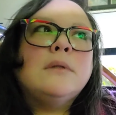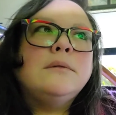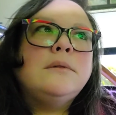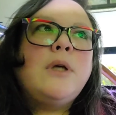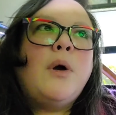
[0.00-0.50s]

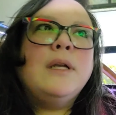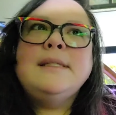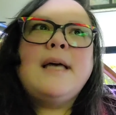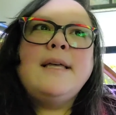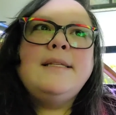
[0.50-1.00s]
So on a
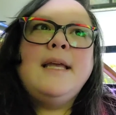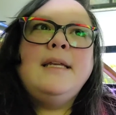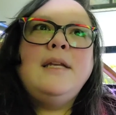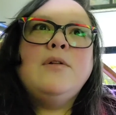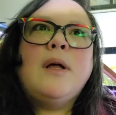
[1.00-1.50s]
size 8
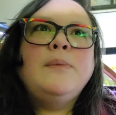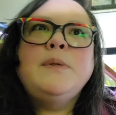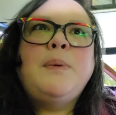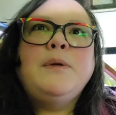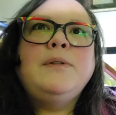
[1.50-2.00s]
needle, I'm
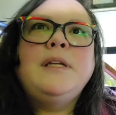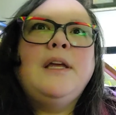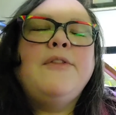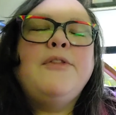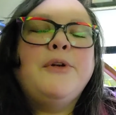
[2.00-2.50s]
supposed to
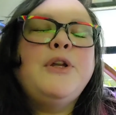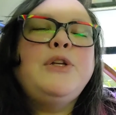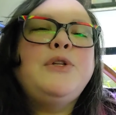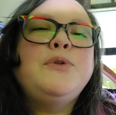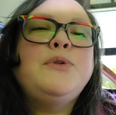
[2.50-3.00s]
get
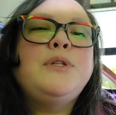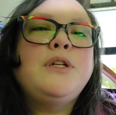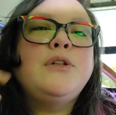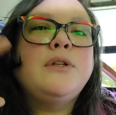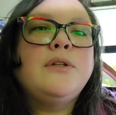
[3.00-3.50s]
32
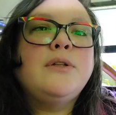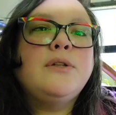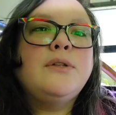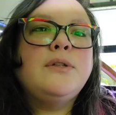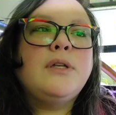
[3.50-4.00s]

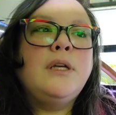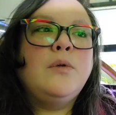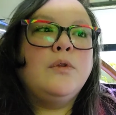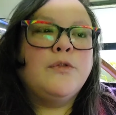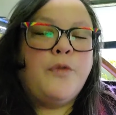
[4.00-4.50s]
stitches
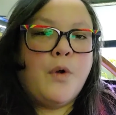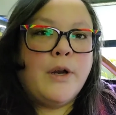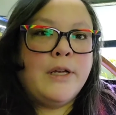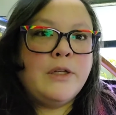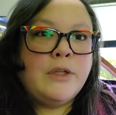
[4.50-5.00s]
equals 4
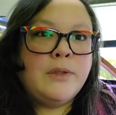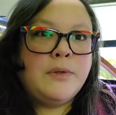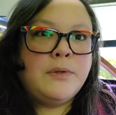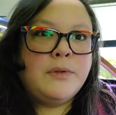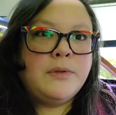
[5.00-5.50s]

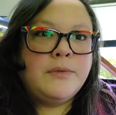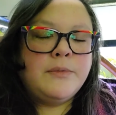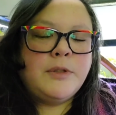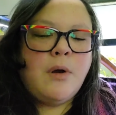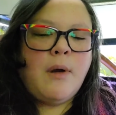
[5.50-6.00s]
inches.
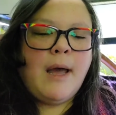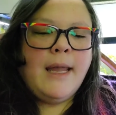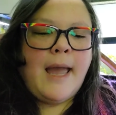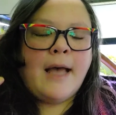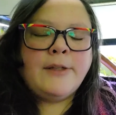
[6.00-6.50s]
So I
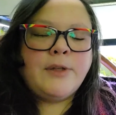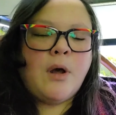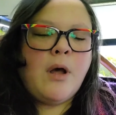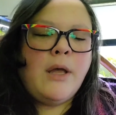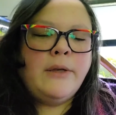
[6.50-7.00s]
cast
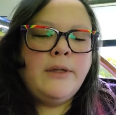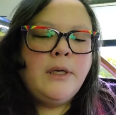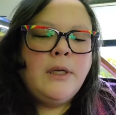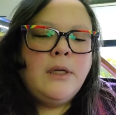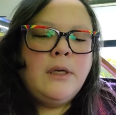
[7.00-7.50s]
on
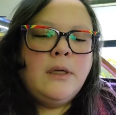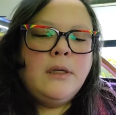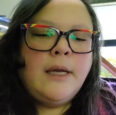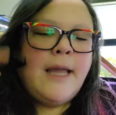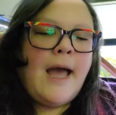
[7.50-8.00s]

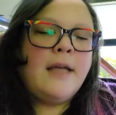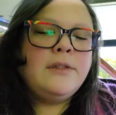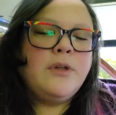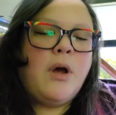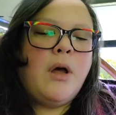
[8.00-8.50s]

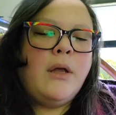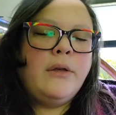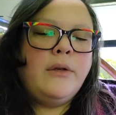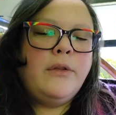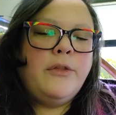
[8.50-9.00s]

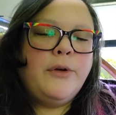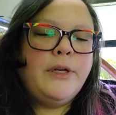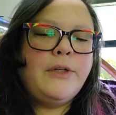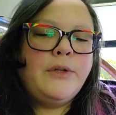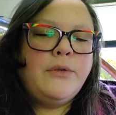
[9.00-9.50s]

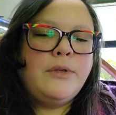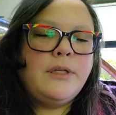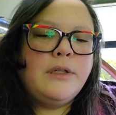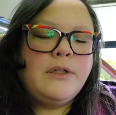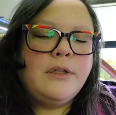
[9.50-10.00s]
32
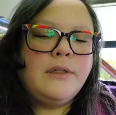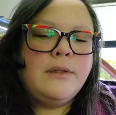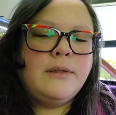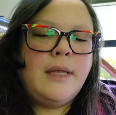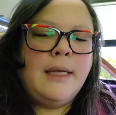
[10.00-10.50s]

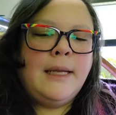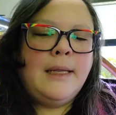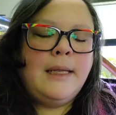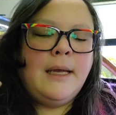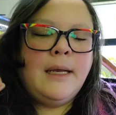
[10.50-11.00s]
stitches, and
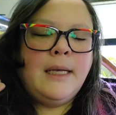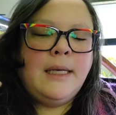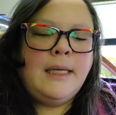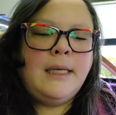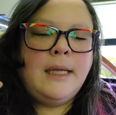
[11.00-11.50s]
I
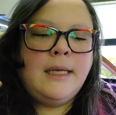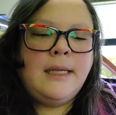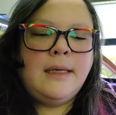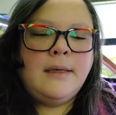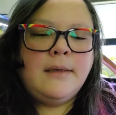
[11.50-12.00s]

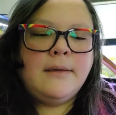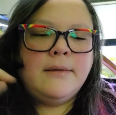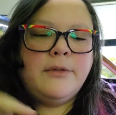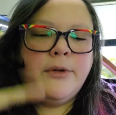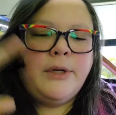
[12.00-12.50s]
knit
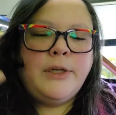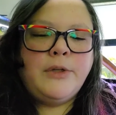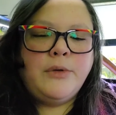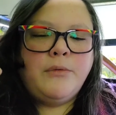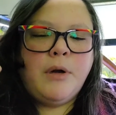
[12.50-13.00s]

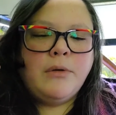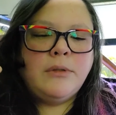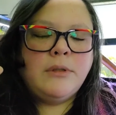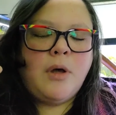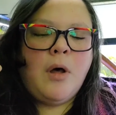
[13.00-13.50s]
32 rows
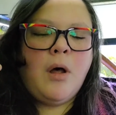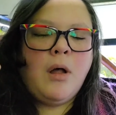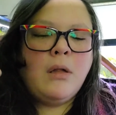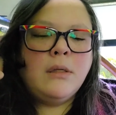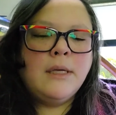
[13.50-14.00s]
tall